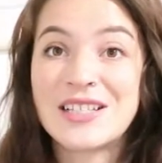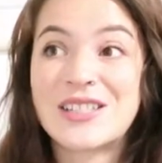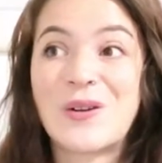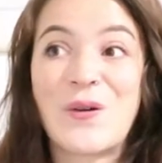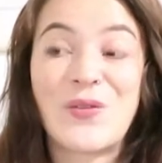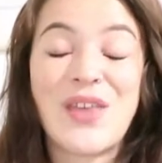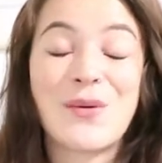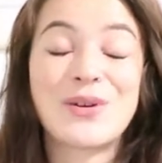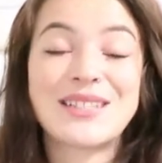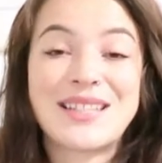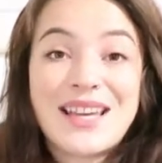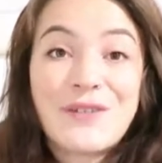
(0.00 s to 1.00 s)
So that
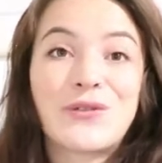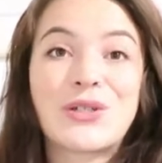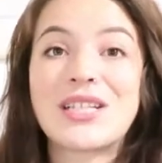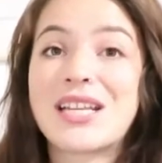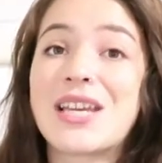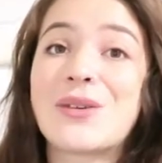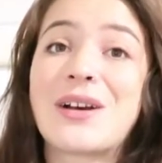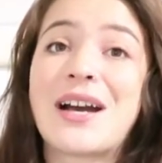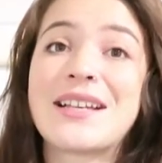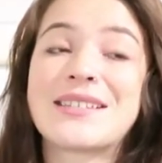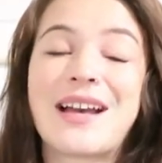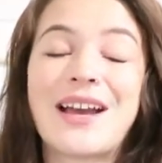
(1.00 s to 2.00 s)
was it for today, you
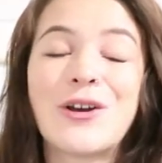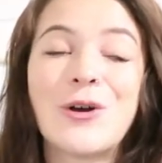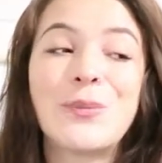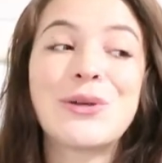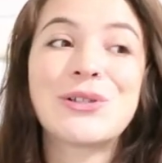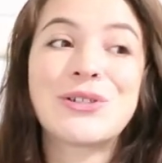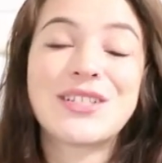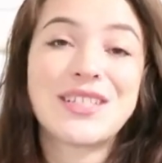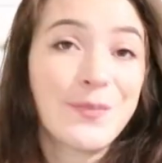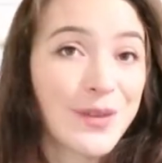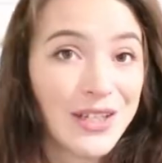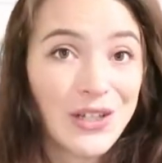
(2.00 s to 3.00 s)
guys. I hope you learned
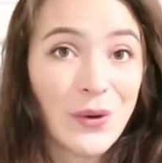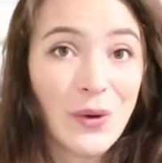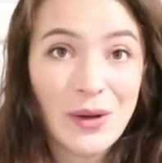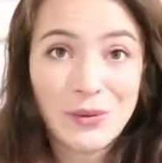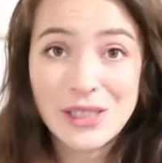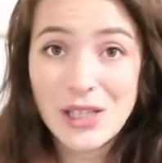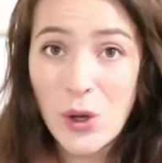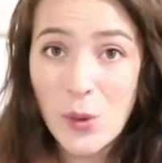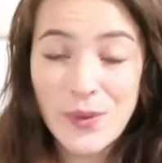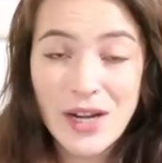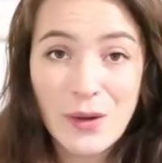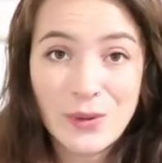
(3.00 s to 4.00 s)
something new. I really
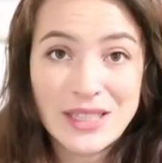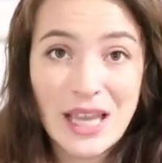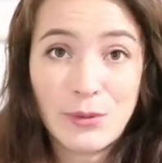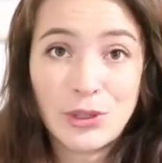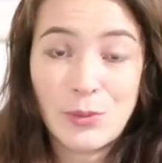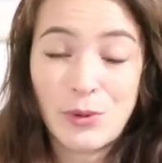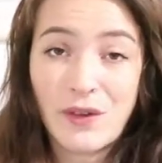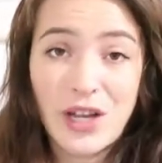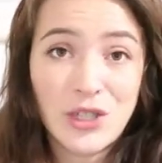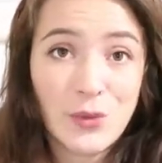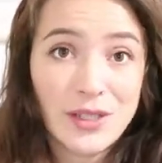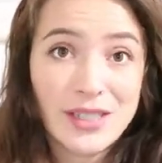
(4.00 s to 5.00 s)
hope that I was able to
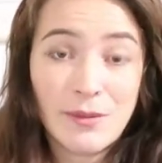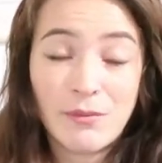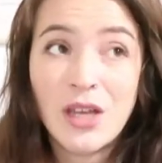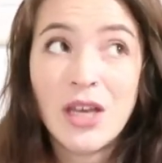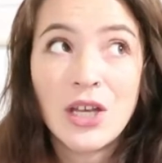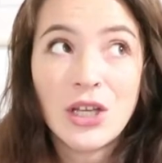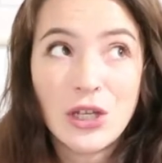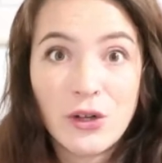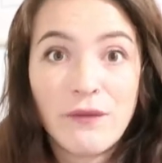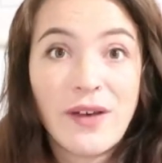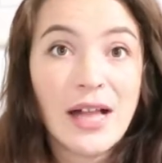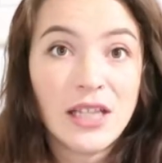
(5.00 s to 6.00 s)
provide you with some, you
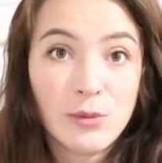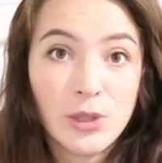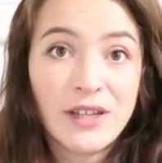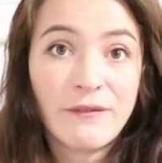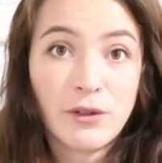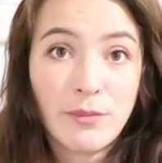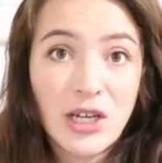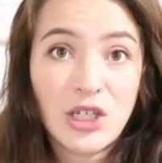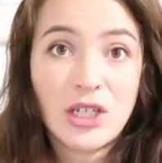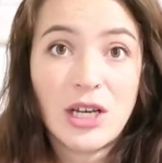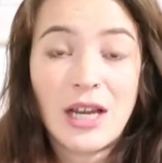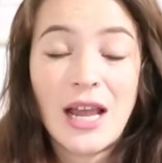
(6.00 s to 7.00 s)
know, valuable
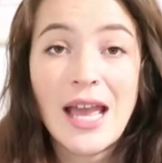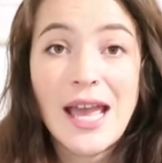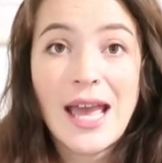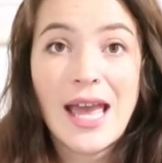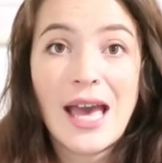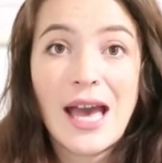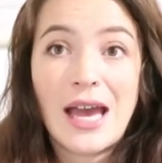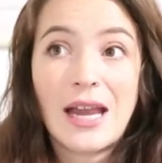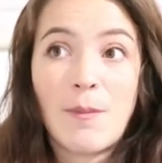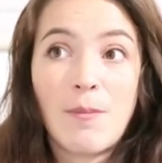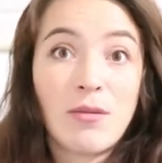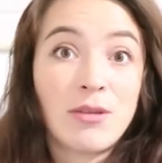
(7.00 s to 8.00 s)
information.
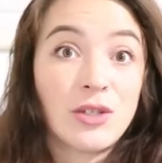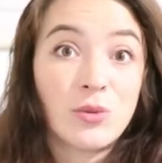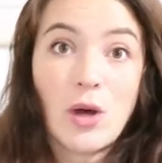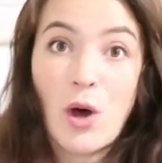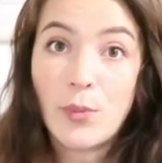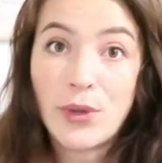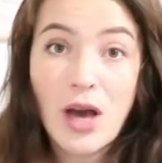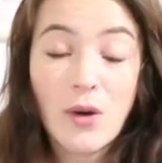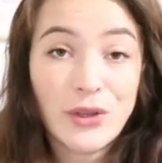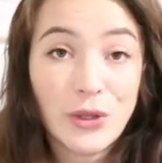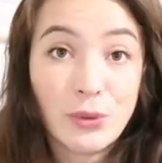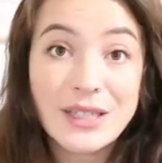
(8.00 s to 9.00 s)
And maybe this will help you
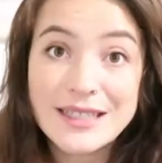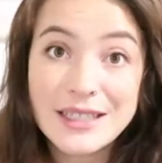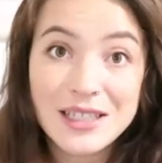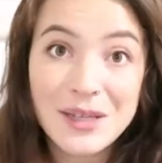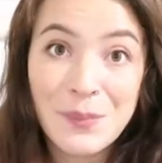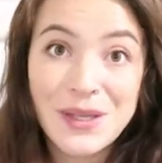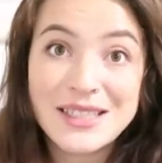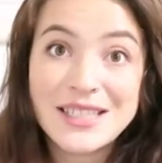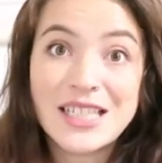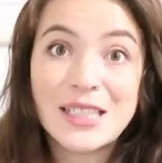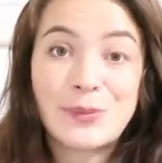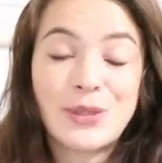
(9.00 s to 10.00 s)
out with your reselling
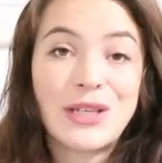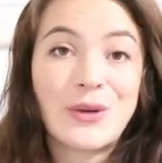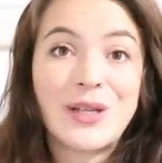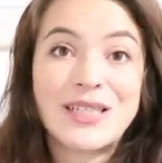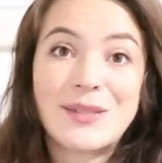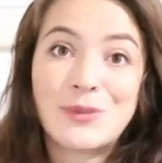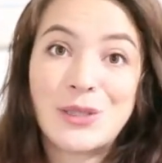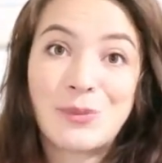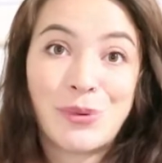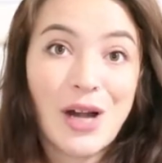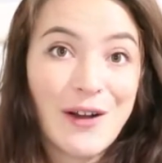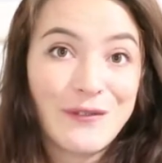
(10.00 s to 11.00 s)
business, bring you in some
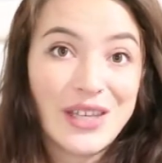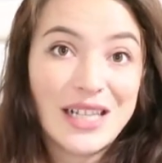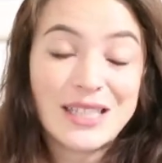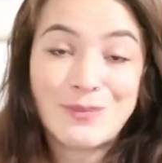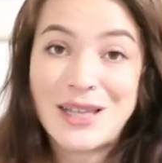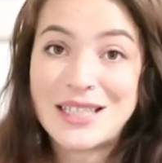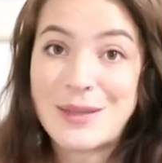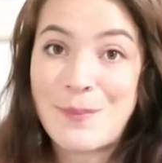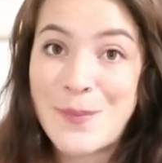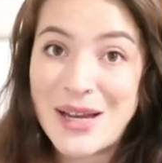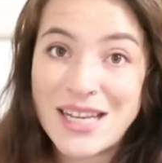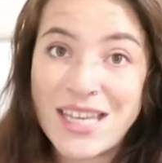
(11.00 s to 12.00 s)
good profits, make
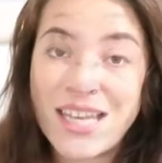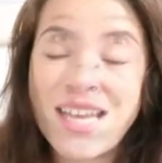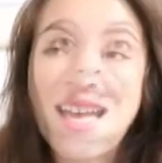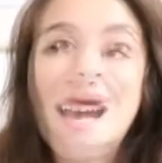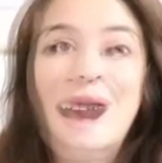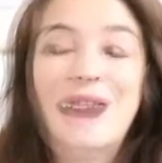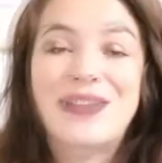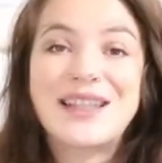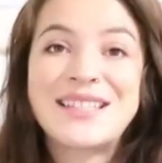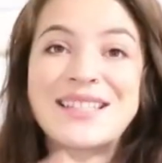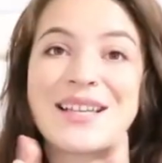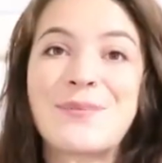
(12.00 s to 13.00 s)
some money. So if
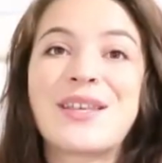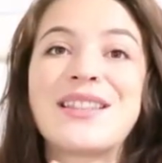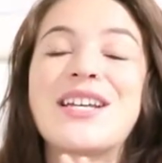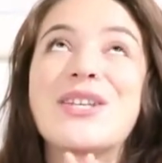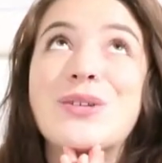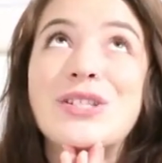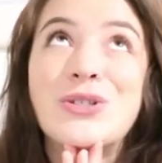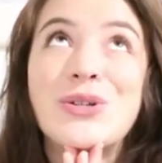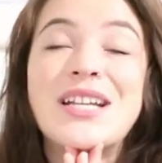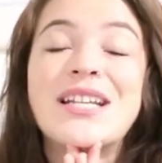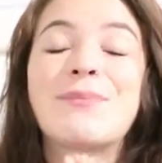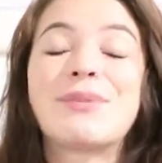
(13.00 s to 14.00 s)
this is something that you
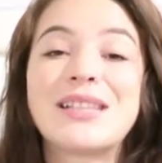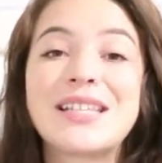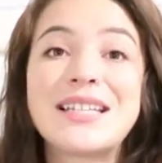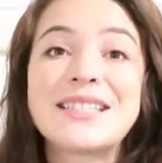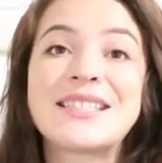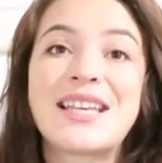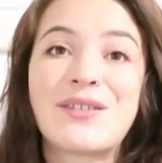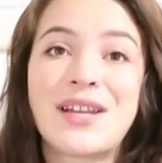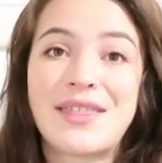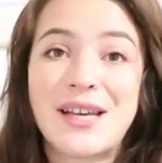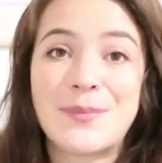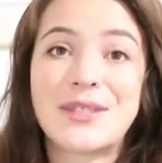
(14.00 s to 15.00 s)
enjoyed, please give it
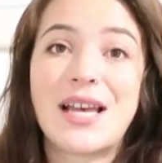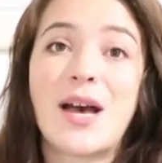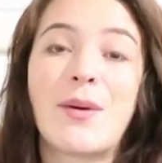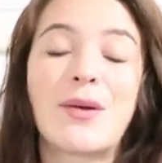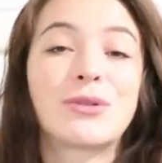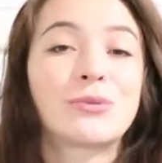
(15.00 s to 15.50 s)
a thumbs up.